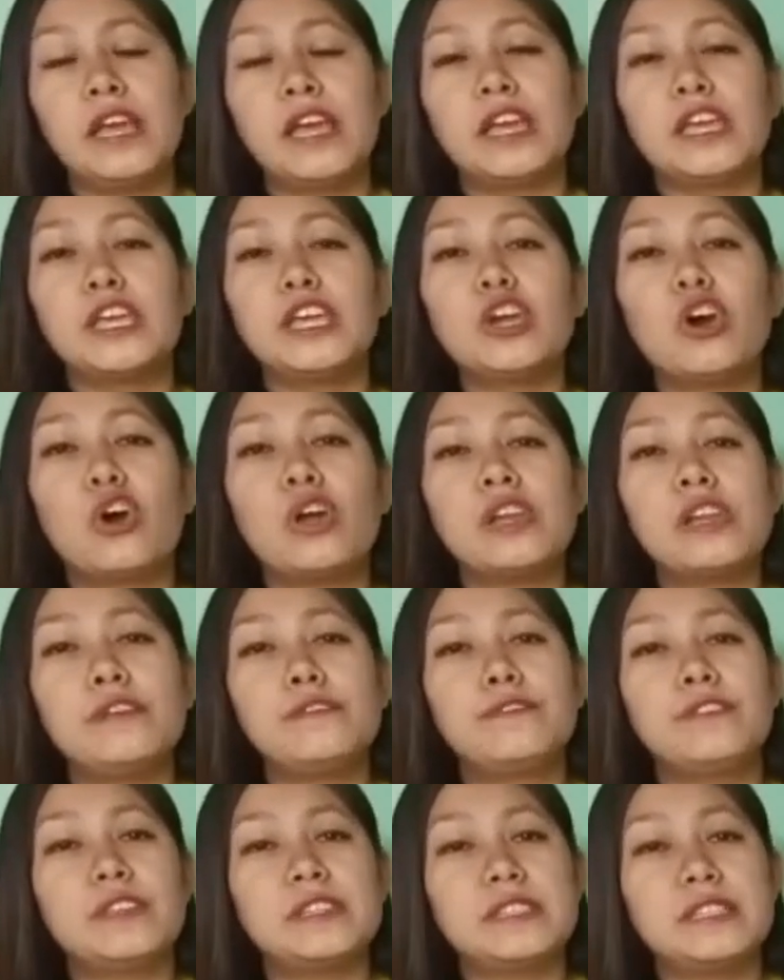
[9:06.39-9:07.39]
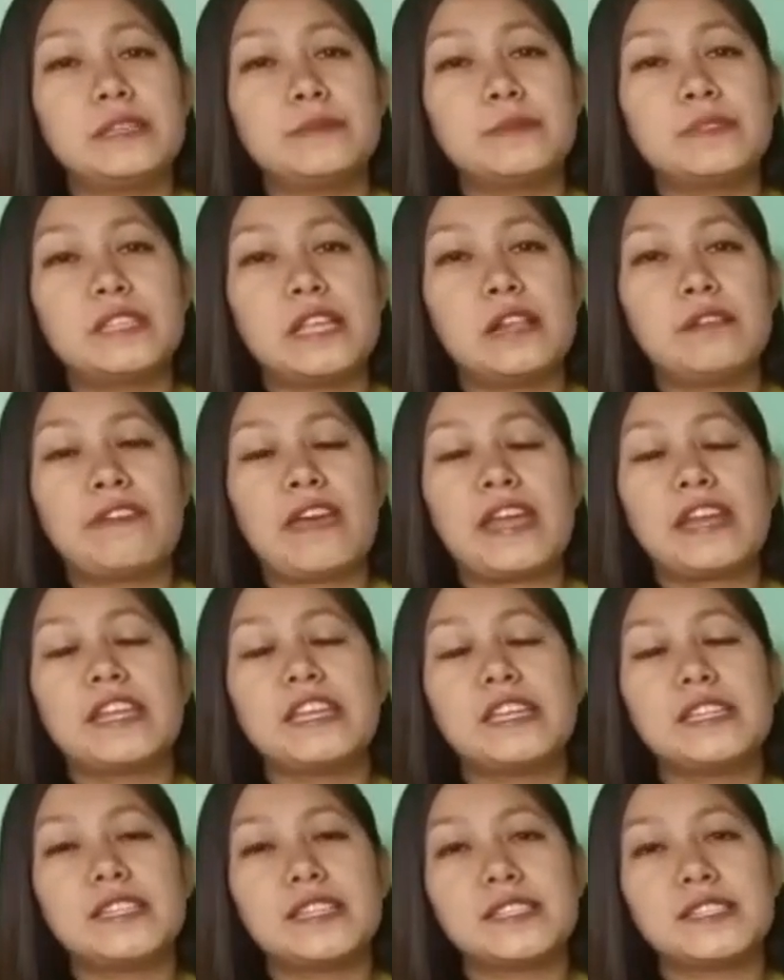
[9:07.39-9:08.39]
he only feeds himself, and
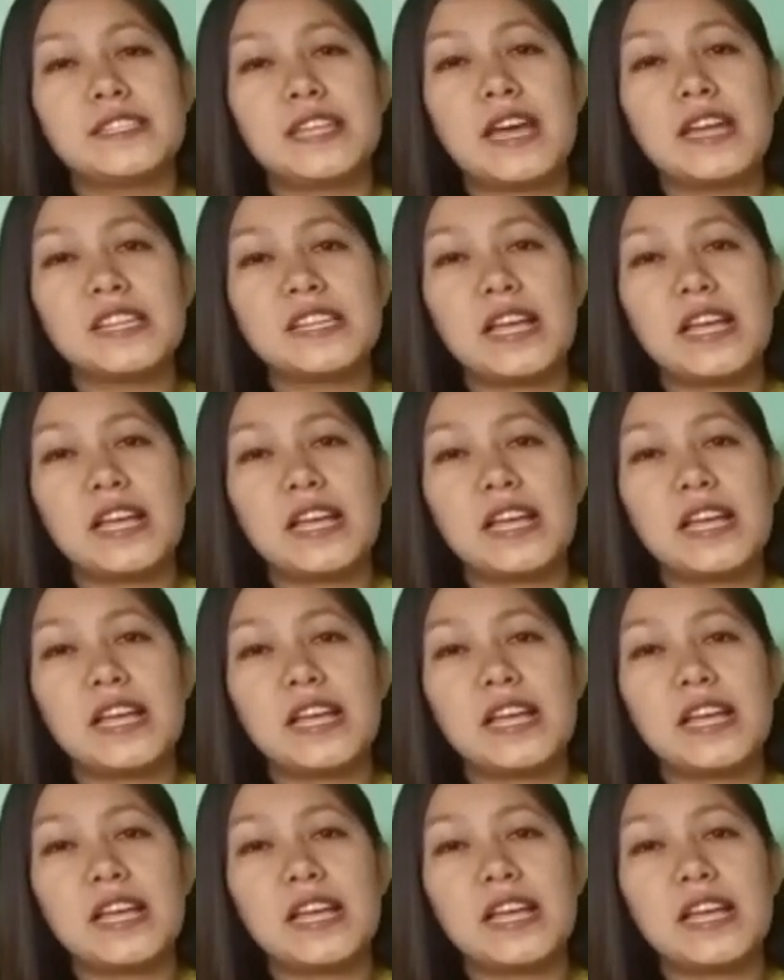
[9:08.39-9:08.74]
he does not